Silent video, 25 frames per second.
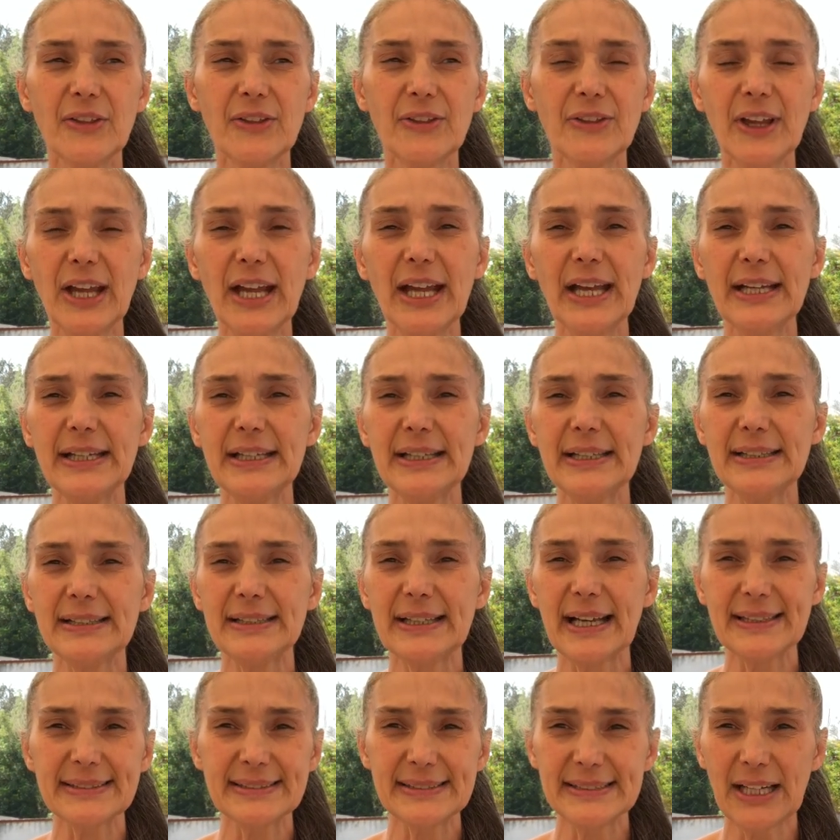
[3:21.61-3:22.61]
then
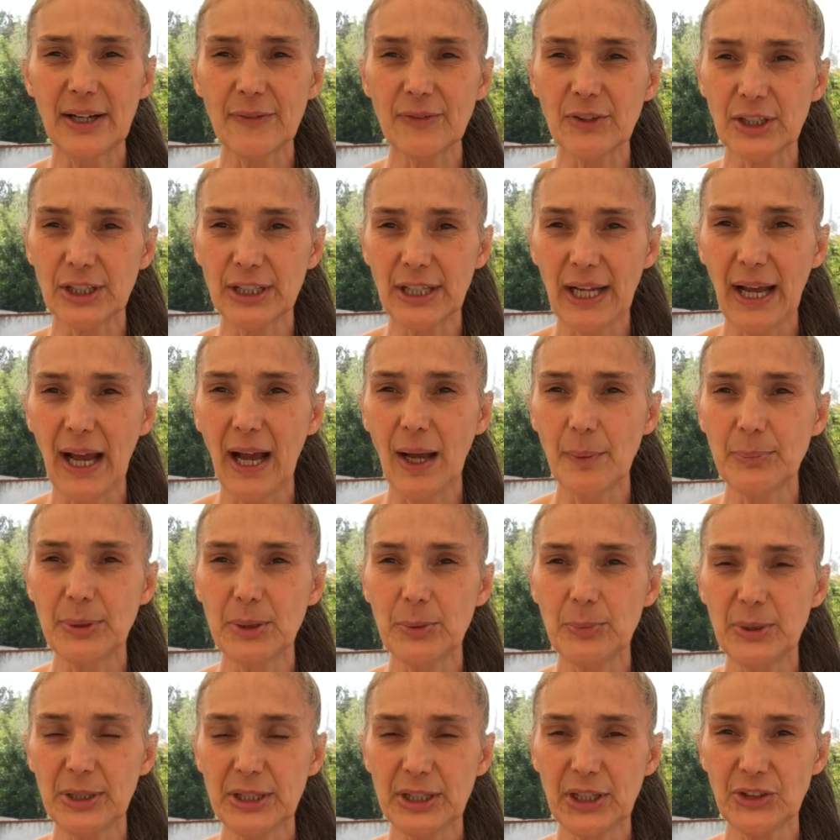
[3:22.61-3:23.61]
that's never going to
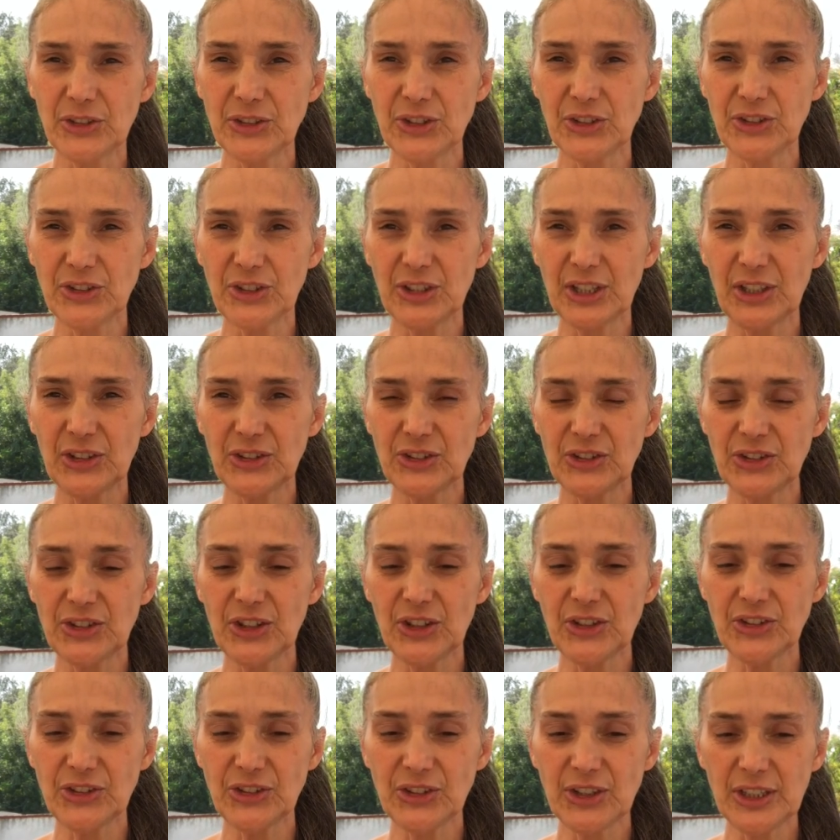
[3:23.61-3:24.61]
happen because it's
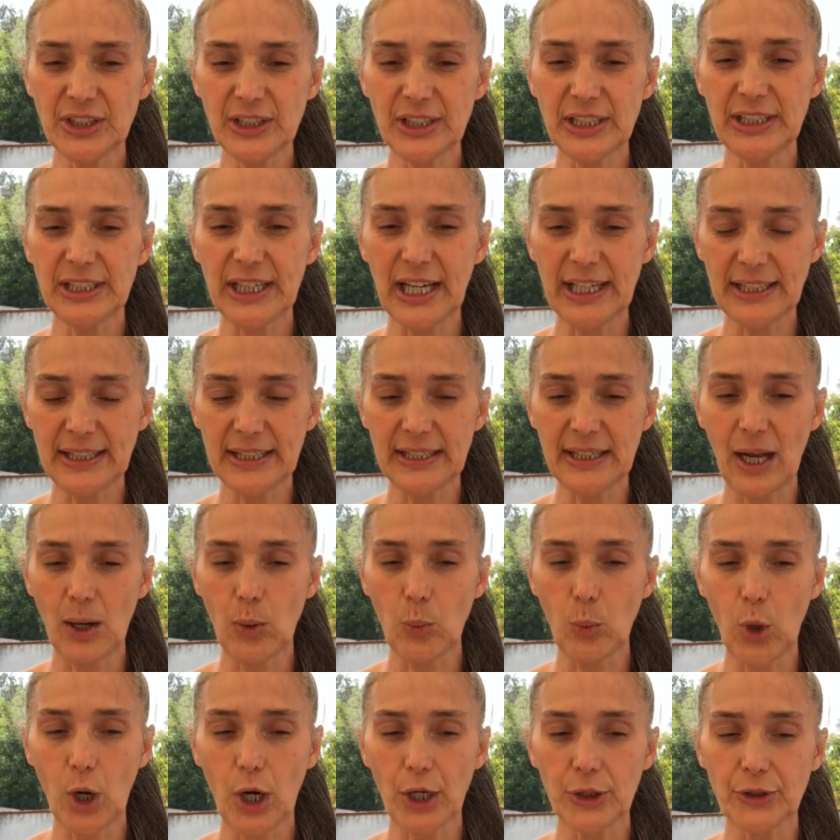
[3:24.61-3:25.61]
consistently getting that
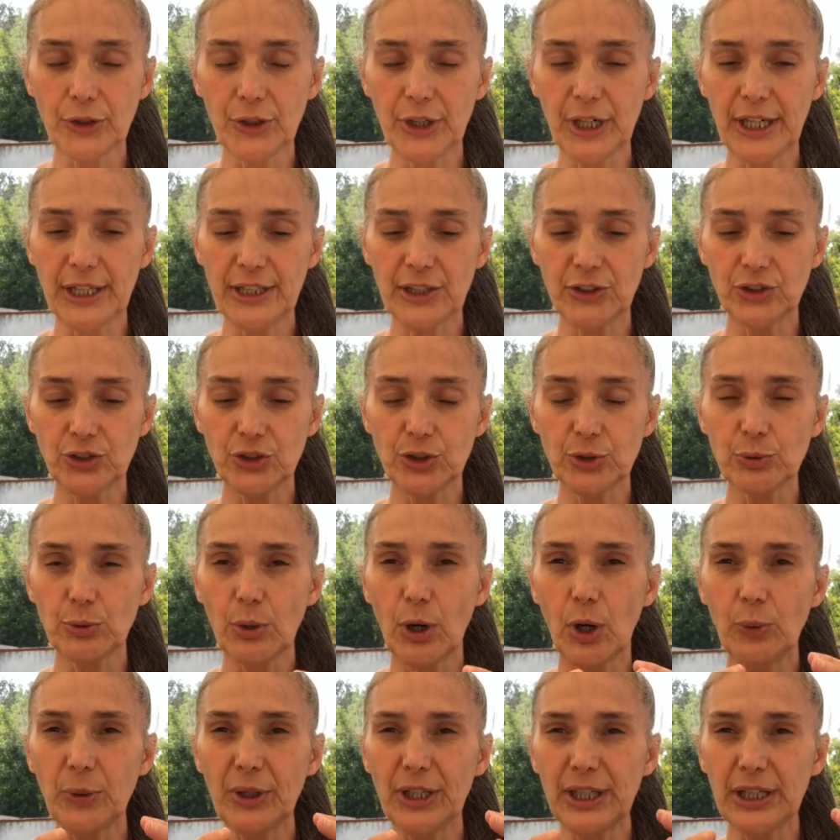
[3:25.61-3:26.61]
water and it's
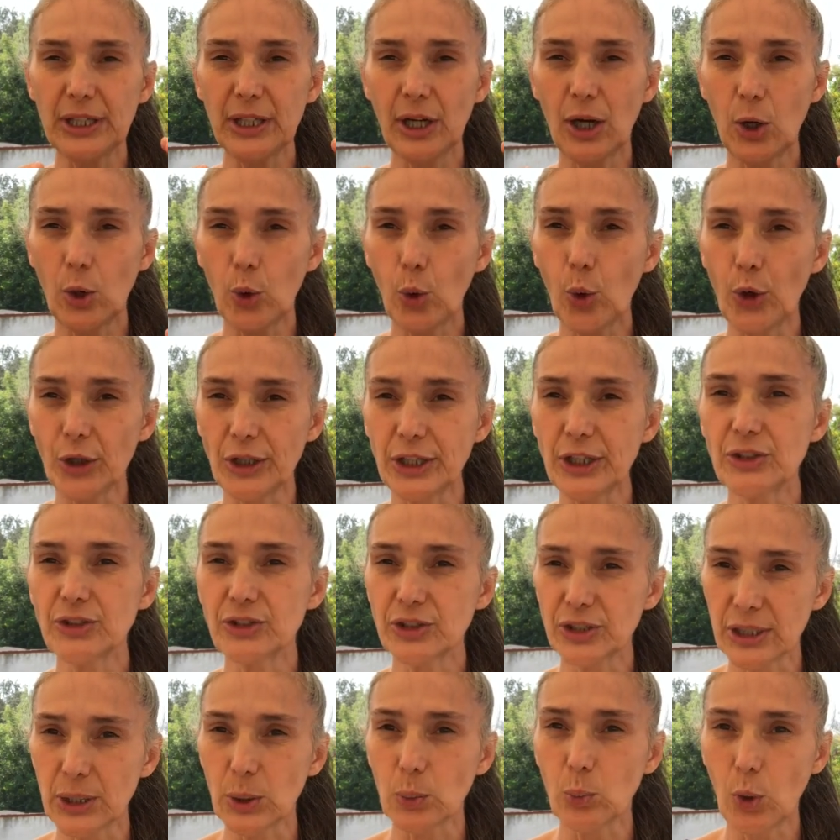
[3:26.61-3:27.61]
growing according
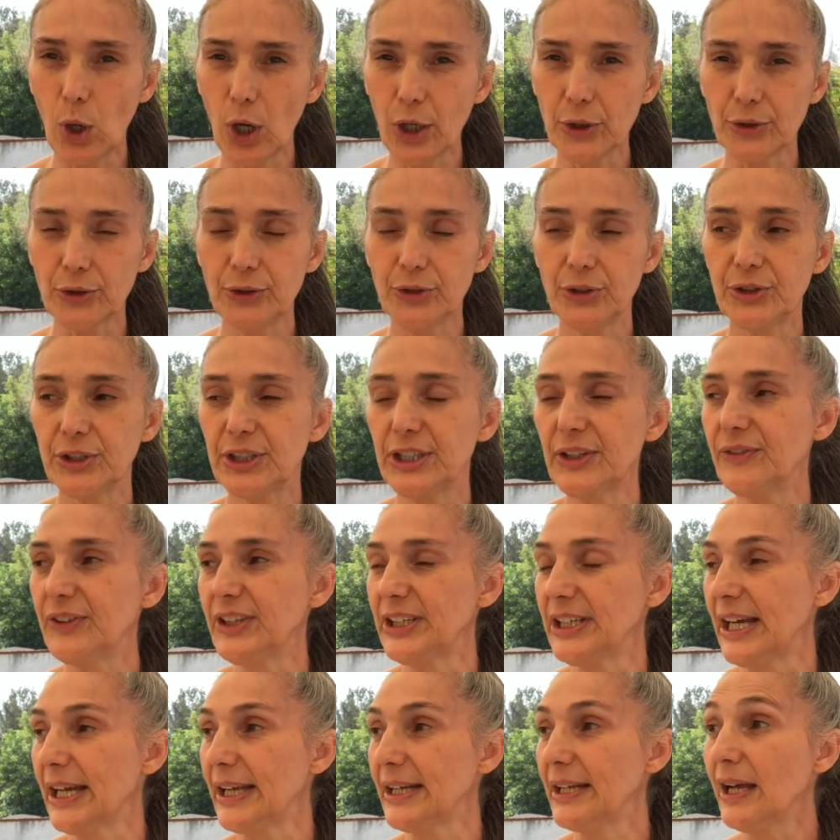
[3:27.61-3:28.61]
to the water you're
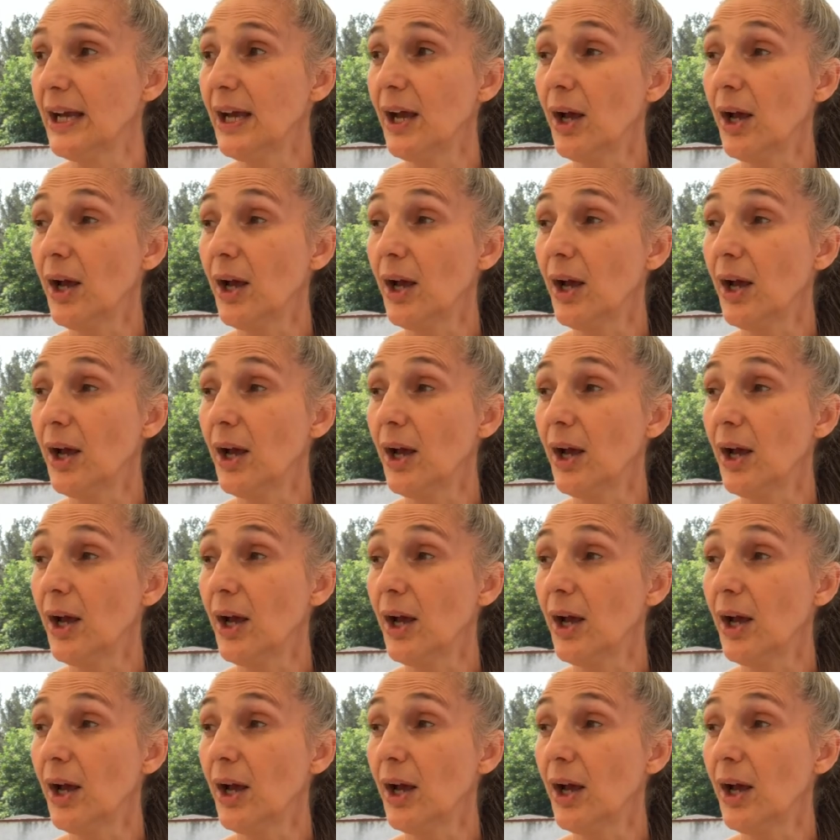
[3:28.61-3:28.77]
giving it.